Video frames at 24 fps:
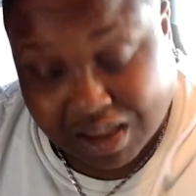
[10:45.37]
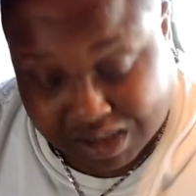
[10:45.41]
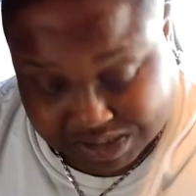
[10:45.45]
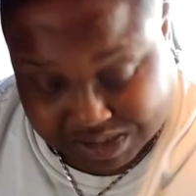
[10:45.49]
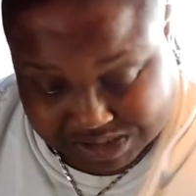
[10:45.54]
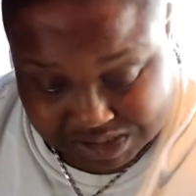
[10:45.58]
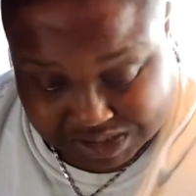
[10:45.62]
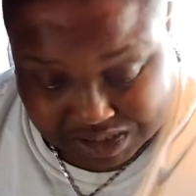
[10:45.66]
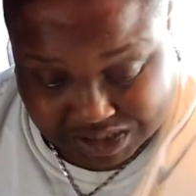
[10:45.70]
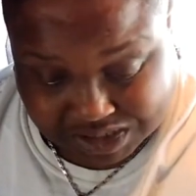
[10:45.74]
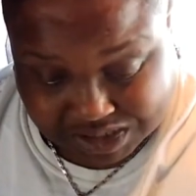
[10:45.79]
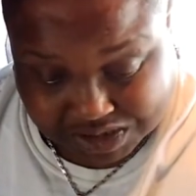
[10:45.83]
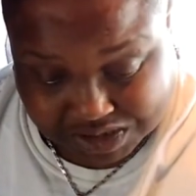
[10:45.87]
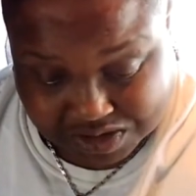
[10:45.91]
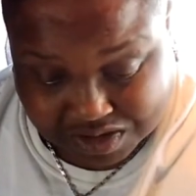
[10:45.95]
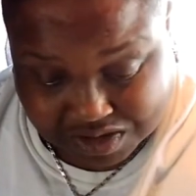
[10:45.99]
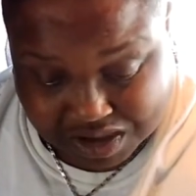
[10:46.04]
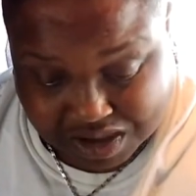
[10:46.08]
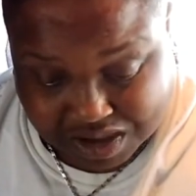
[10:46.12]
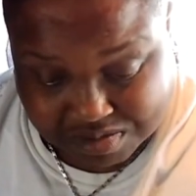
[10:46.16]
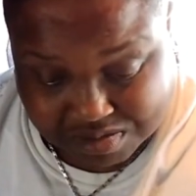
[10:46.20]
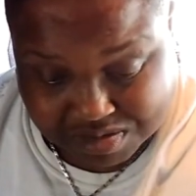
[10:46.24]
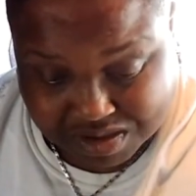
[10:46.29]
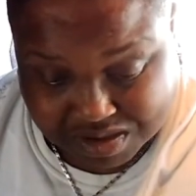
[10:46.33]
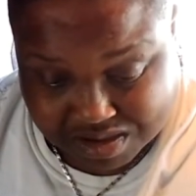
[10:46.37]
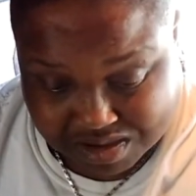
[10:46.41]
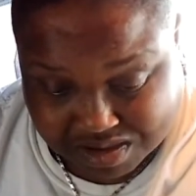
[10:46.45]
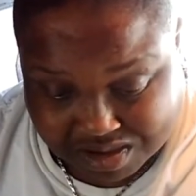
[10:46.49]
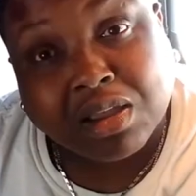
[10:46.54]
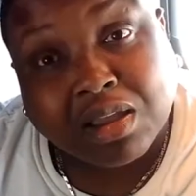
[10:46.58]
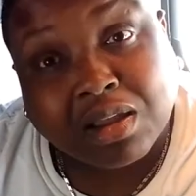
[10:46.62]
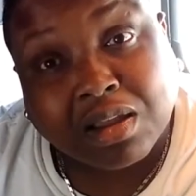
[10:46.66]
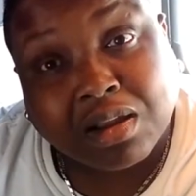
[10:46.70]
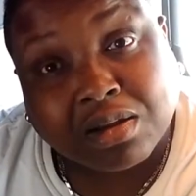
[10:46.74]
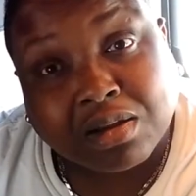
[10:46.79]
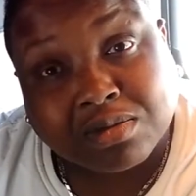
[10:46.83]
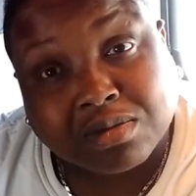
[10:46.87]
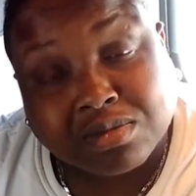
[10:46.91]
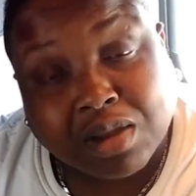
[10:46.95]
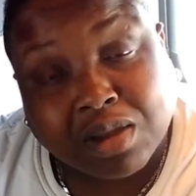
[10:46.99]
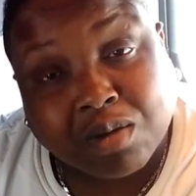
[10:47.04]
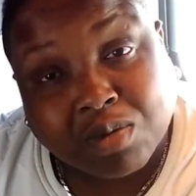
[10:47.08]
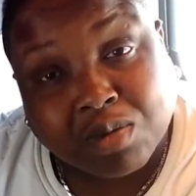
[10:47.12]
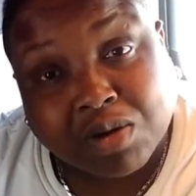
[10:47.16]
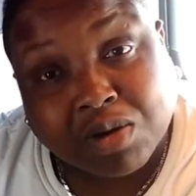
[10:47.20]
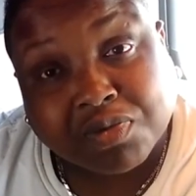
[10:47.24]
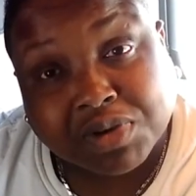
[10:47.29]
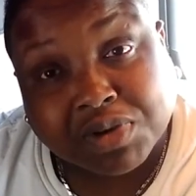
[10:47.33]
I said, you know, Abby, I,
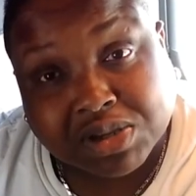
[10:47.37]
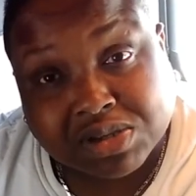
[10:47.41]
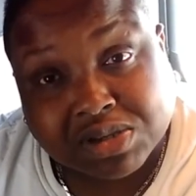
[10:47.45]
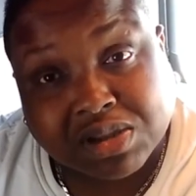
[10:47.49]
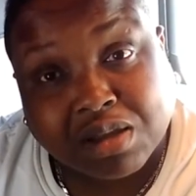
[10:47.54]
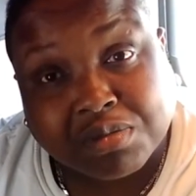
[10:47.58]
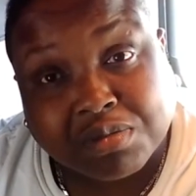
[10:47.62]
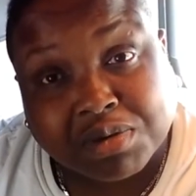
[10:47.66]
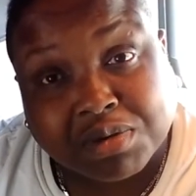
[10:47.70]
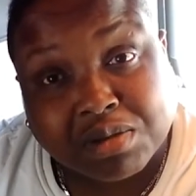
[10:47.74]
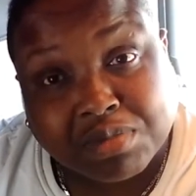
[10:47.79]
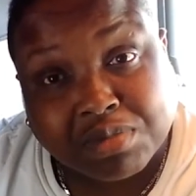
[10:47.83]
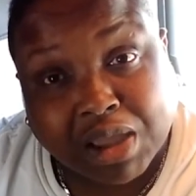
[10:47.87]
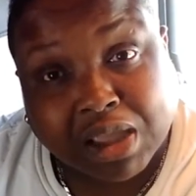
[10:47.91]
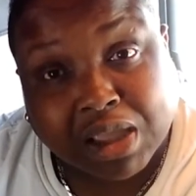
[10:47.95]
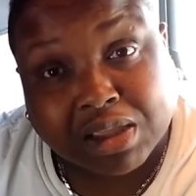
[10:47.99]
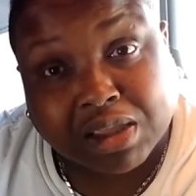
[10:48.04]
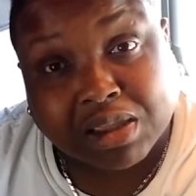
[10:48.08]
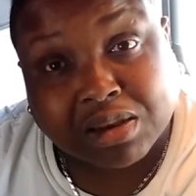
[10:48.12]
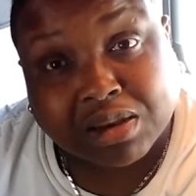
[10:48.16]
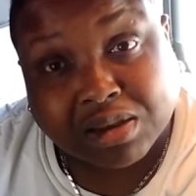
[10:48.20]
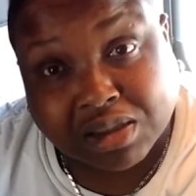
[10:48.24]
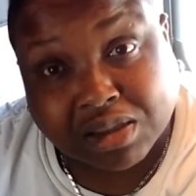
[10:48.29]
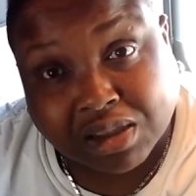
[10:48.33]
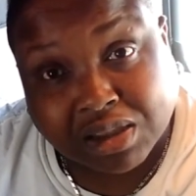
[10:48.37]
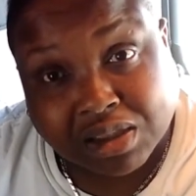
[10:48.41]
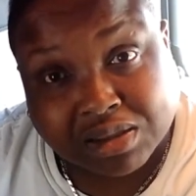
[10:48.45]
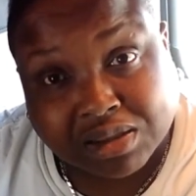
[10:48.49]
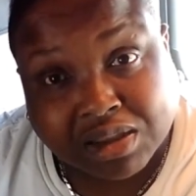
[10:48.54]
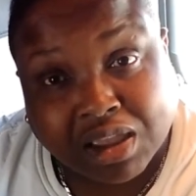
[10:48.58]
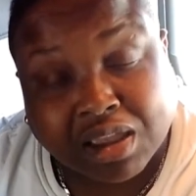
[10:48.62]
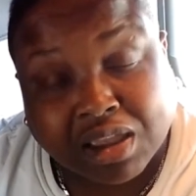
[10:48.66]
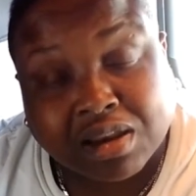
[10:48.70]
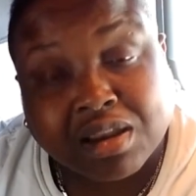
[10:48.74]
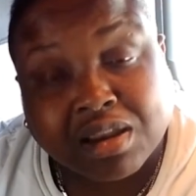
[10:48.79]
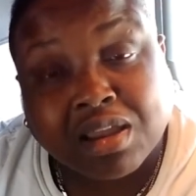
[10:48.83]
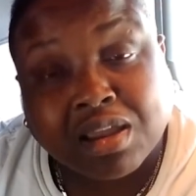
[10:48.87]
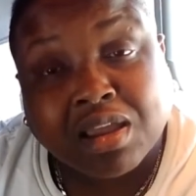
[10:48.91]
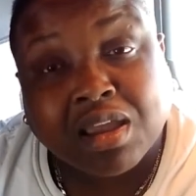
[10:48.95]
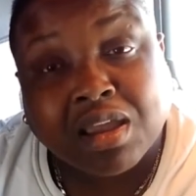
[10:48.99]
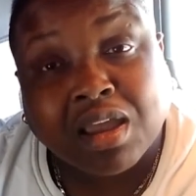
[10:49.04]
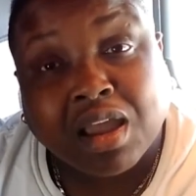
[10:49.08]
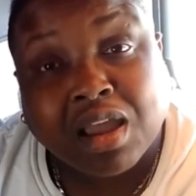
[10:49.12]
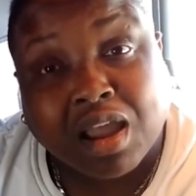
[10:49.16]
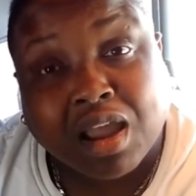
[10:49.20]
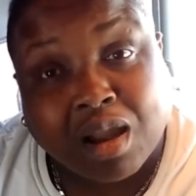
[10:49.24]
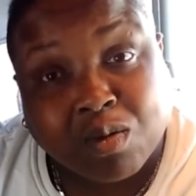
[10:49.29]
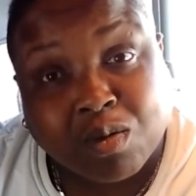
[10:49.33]
I worked for this company back in, cut that.
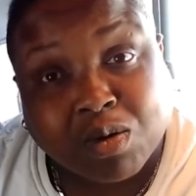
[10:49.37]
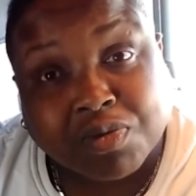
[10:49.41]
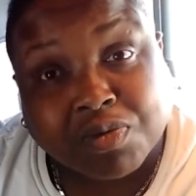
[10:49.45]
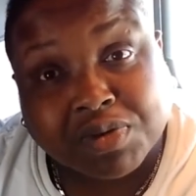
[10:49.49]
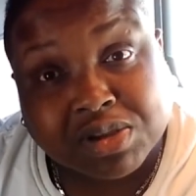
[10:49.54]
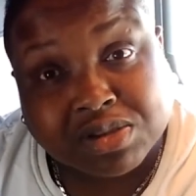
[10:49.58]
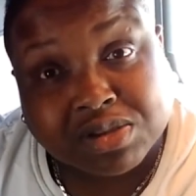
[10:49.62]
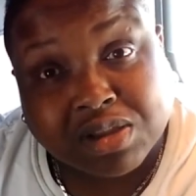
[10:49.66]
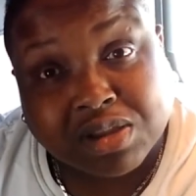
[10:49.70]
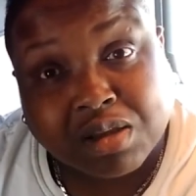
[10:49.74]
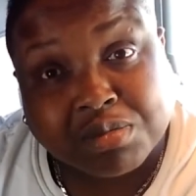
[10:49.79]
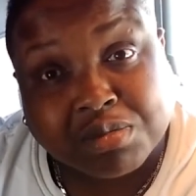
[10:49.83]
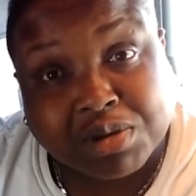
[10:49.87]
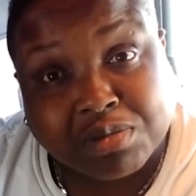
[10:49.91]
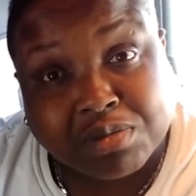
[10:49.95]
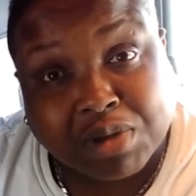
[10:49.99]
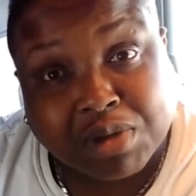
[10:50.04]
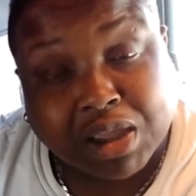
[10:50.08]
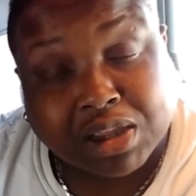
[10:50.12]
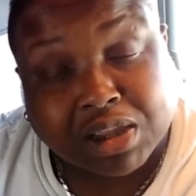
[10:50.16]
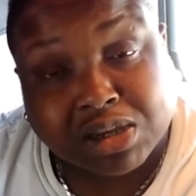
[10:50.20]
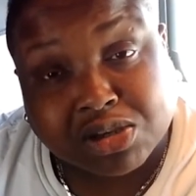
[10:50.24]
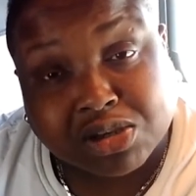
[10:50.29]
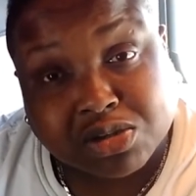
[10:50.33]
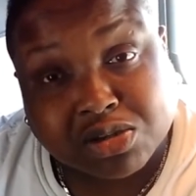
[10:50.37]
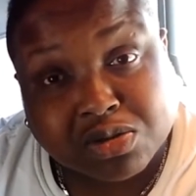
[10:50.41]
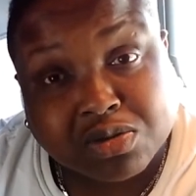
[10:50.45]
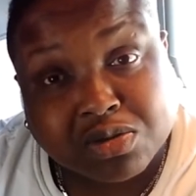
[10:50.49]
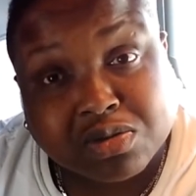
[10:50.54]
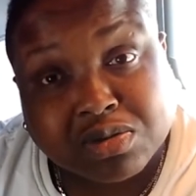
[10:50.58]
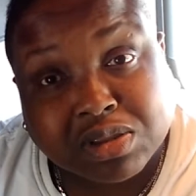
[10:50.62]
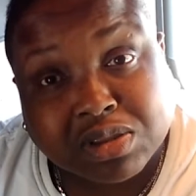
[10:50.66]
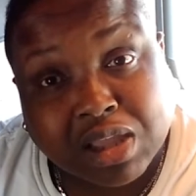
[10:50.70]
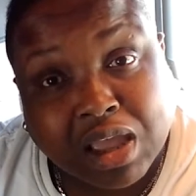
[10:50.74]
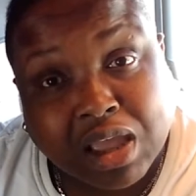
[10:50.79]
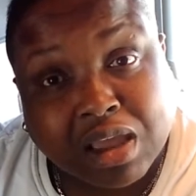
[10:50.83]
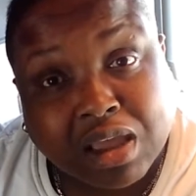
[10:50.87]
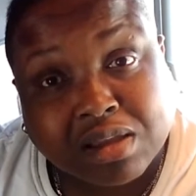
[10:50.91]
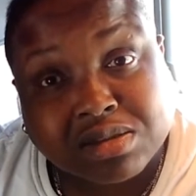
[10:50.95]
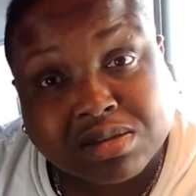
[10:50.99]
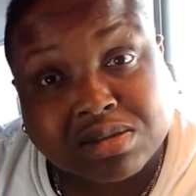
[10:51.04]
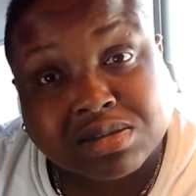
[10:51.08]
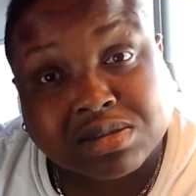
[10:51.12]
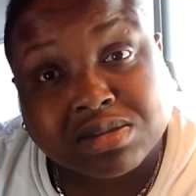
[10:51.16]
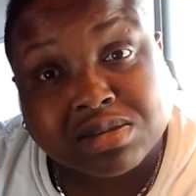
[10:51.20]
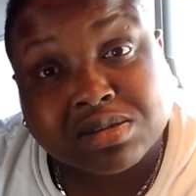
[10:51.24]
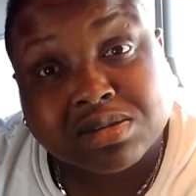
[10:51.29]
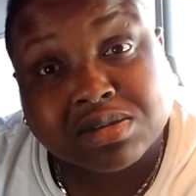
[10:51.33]
I worked for this company back in
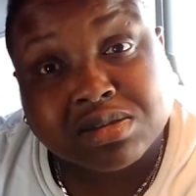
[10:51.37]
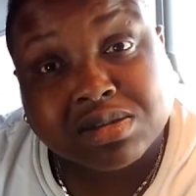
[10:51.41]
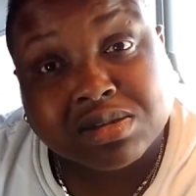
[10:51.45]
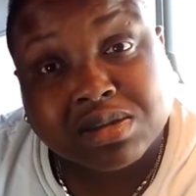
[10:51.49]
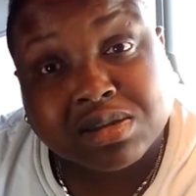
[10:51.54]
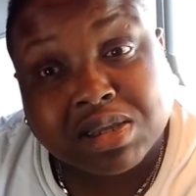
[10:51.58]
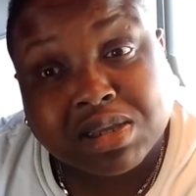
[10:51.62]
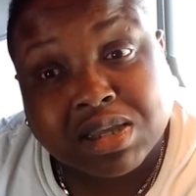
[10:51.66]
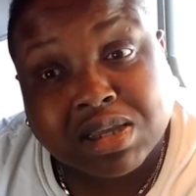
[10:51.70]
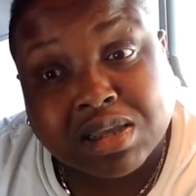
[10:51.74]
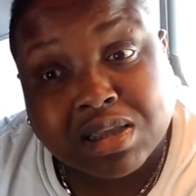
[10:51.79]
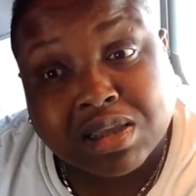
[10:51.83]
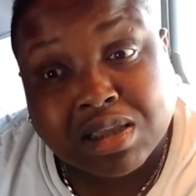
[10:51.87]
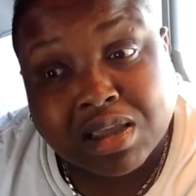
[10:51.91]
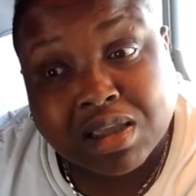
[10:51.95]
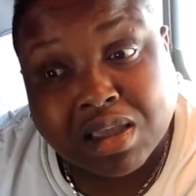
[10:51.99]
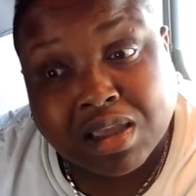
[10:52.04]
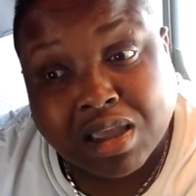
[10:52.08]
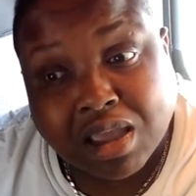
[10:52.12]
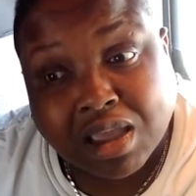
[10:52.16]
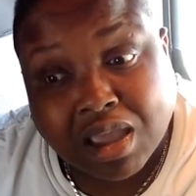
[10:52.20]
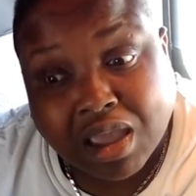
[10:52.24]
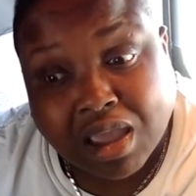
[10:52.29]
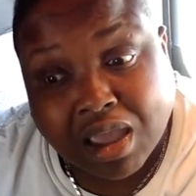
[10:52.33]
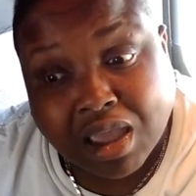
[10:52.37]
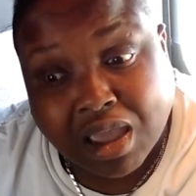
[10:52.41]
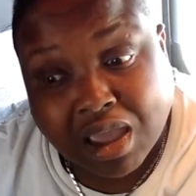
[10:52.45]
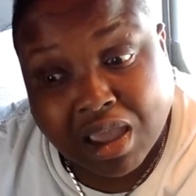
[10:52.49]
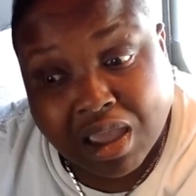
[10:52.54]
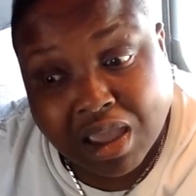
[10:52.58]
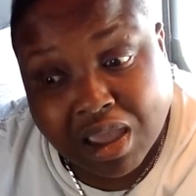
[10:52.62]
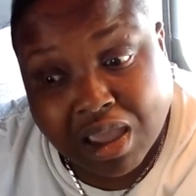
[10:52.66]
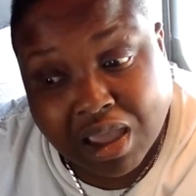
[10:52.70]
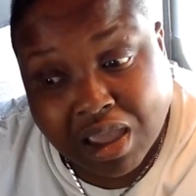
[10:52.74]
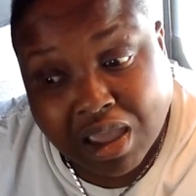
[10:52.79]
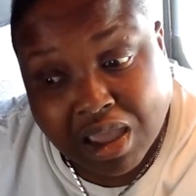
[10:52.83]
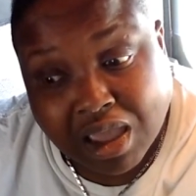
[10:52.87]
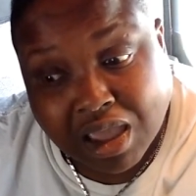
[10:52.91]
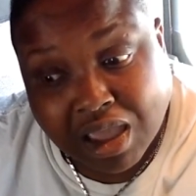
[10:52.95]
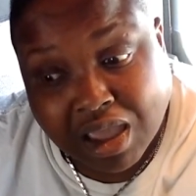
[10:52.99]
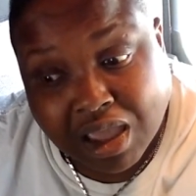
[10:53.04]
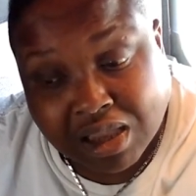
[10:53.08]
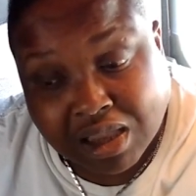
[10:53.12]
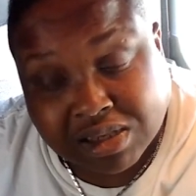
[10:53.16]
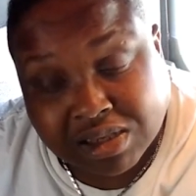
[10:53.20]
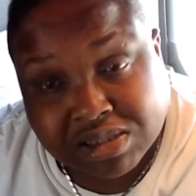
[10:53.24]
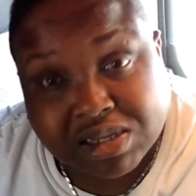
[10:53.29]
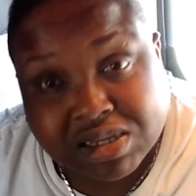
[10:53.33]

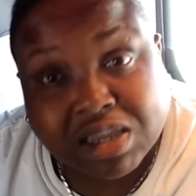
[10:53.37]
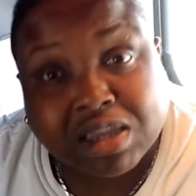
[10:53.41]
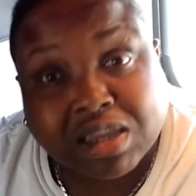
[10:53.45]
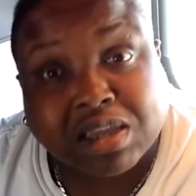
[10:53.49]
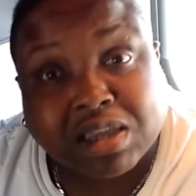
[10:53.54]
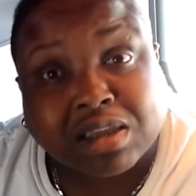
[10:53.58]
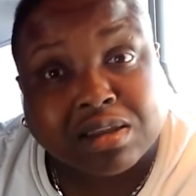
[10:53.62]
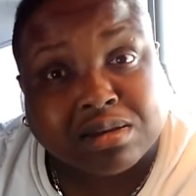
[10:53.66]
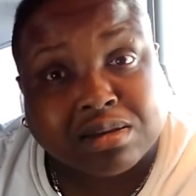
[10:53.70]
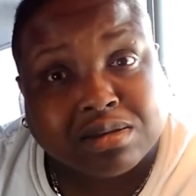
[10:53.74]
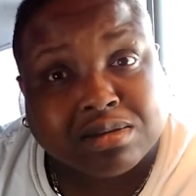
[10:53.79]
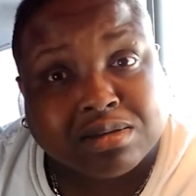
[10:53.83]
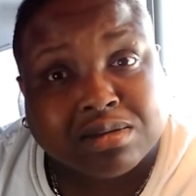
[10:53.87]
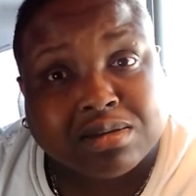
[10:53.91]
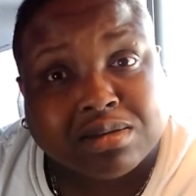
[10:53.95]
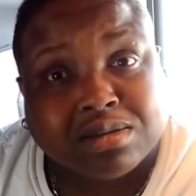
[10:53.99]
2010.